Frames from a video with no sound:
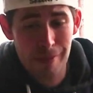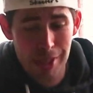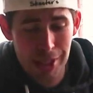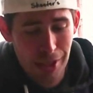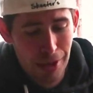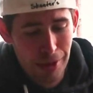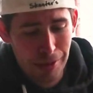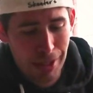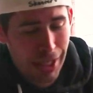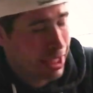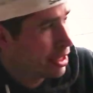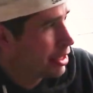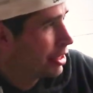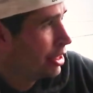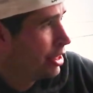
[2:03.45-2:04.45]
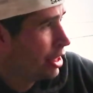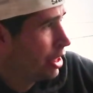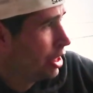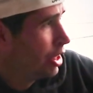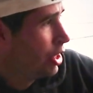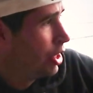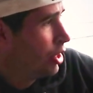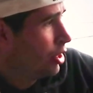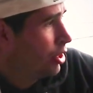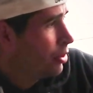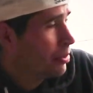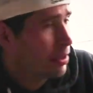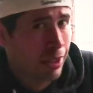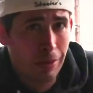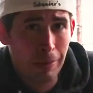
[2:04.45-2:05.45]
So
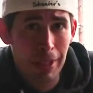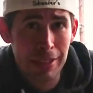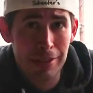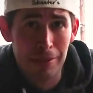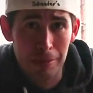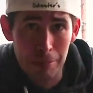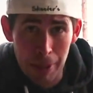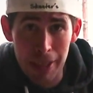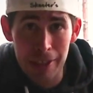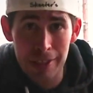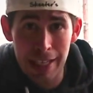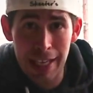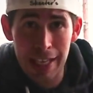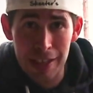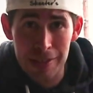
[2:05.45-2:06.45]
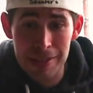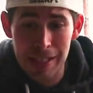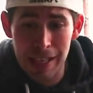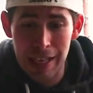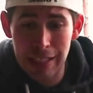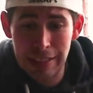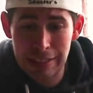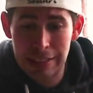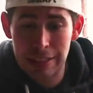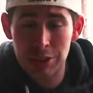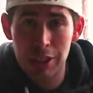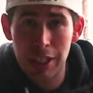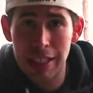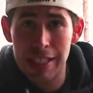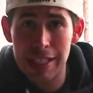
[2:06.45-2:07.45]
we're gonna wait till a better day outside to
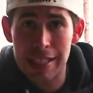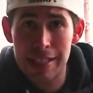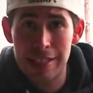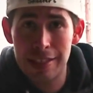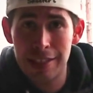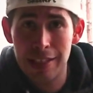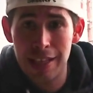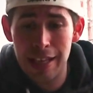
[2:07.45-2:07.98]
try this,